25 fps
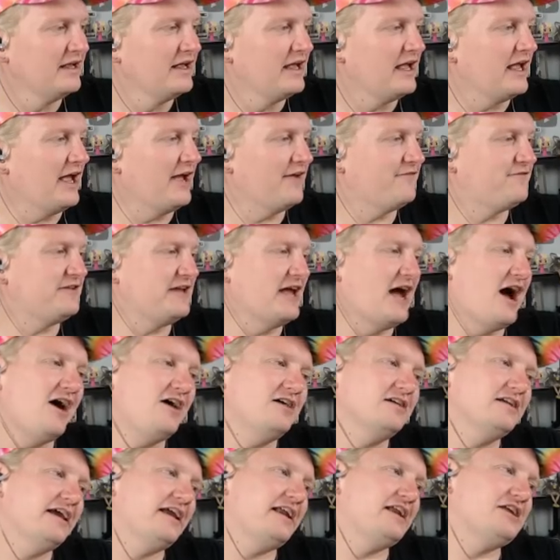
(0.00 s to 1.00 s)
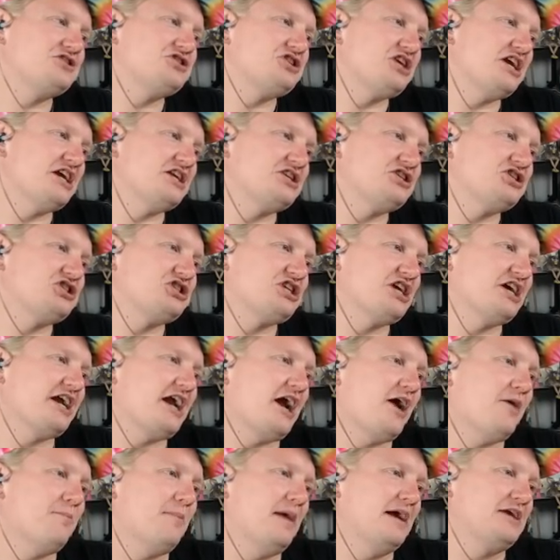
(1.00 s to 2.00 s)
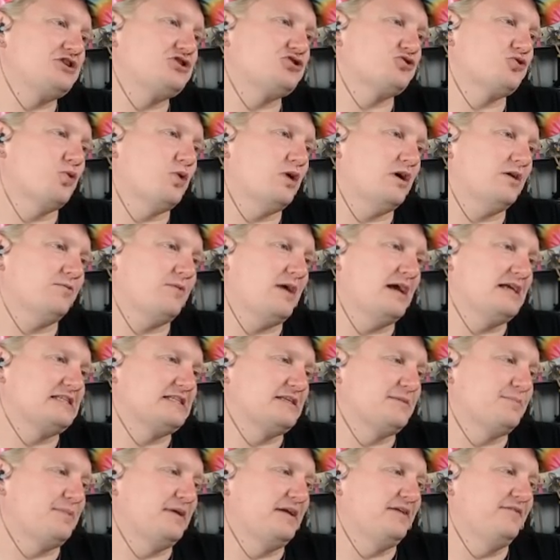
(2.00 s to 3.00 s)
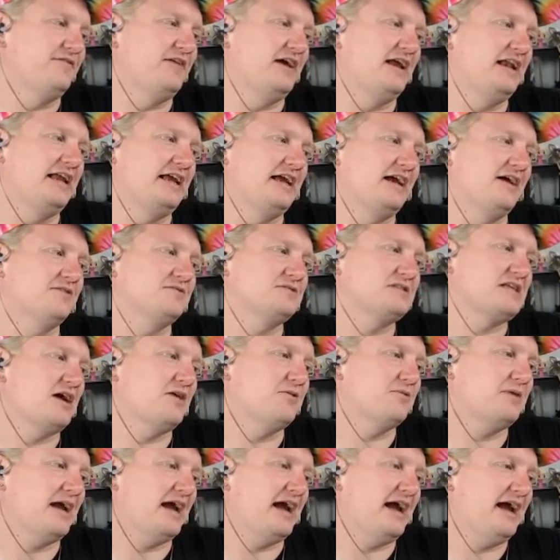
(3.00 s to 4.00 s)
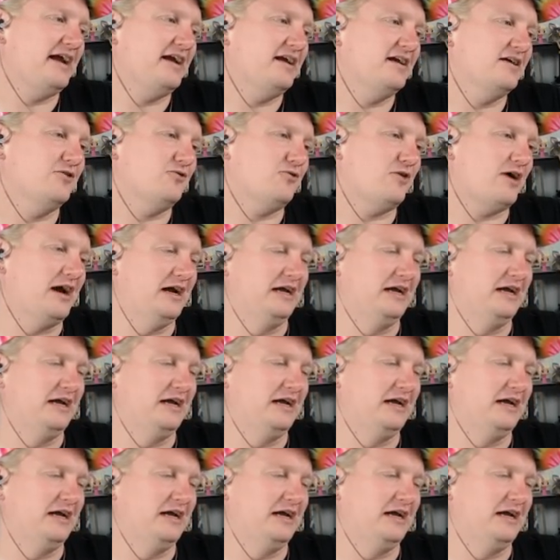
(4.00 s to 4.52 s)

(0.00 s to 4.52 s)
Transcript: If y'all get a chance, check out my short recipe videos. Okay, great.